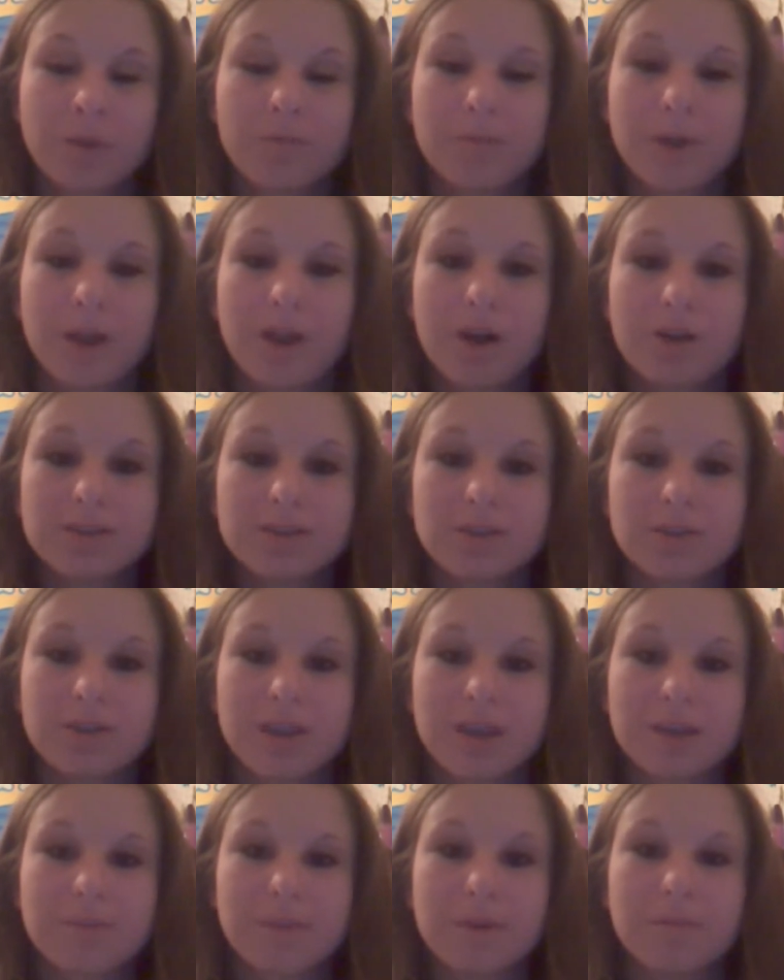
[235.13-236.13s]
but also
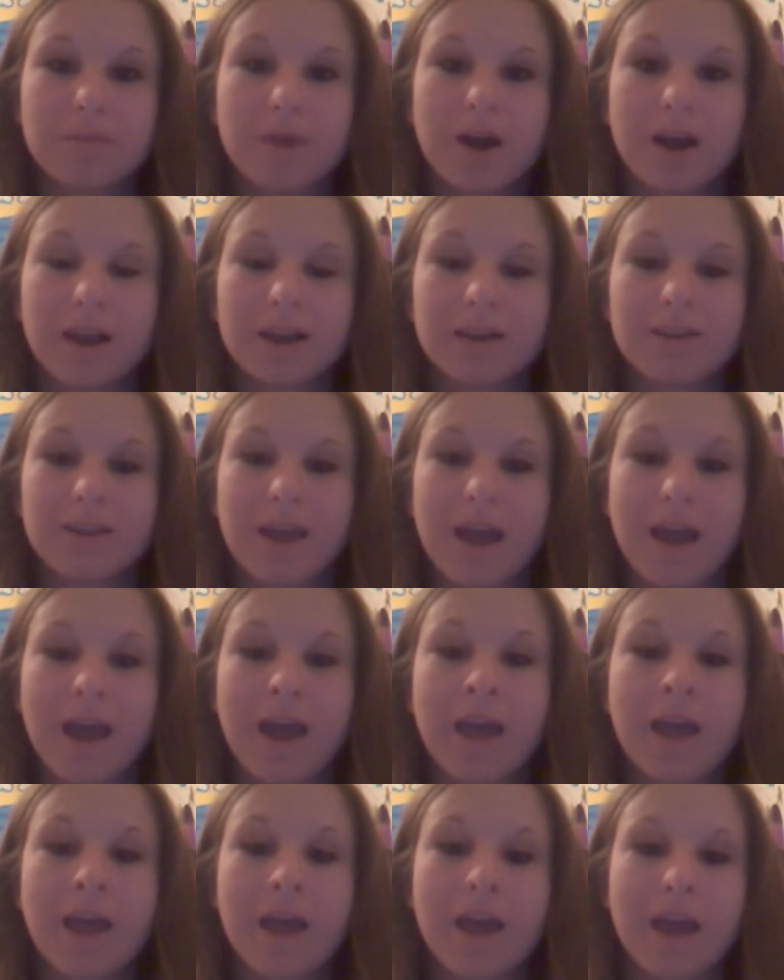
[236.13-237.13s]
keep in mind
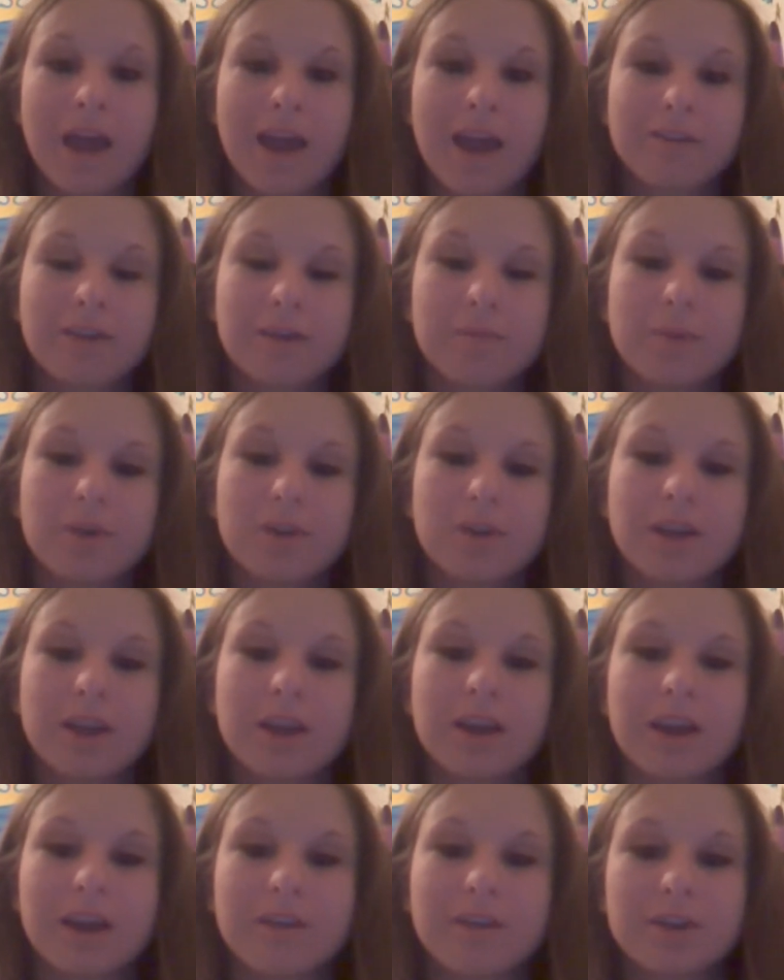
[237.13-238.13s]
that every building
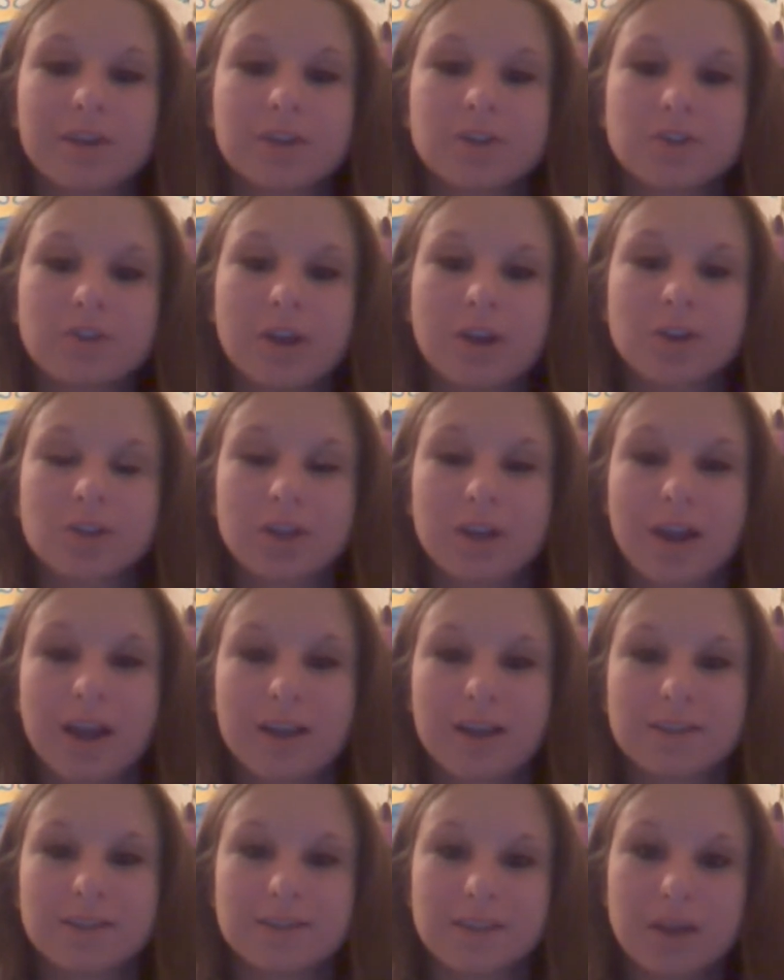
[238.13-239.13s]
and every structure
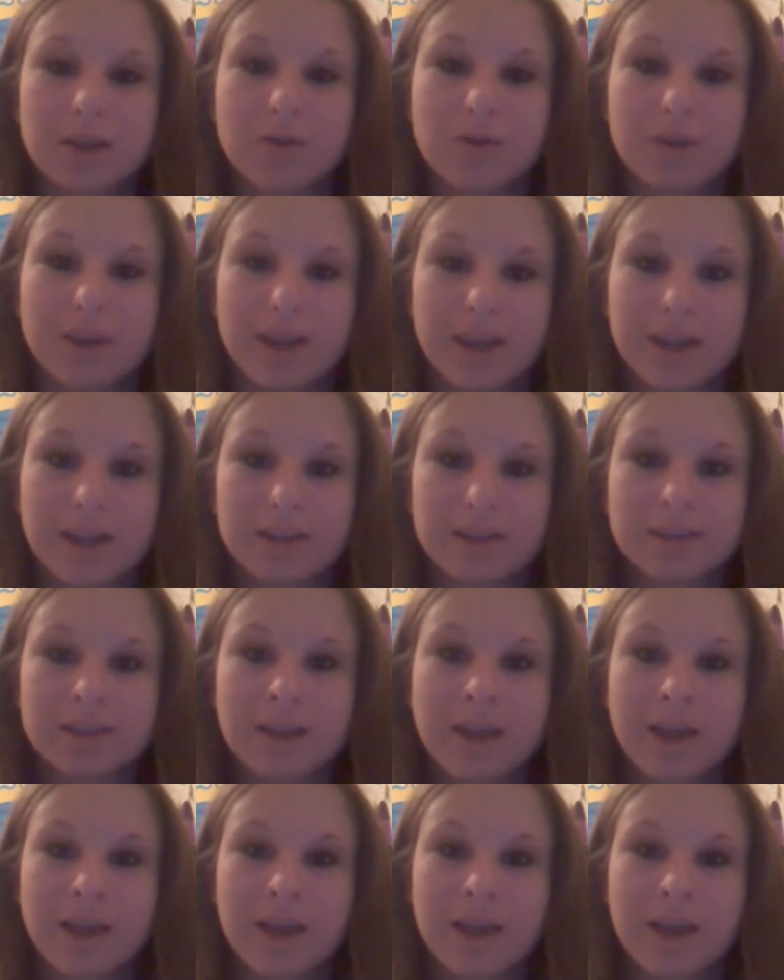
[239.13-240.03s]
has its own needs.